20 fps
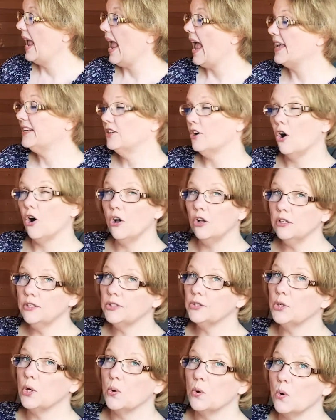And
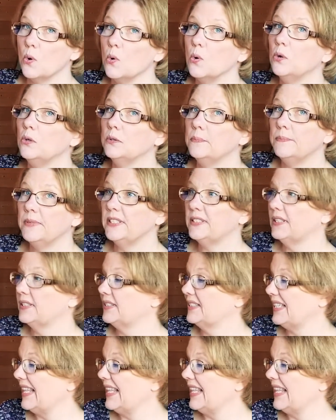also old Mrs.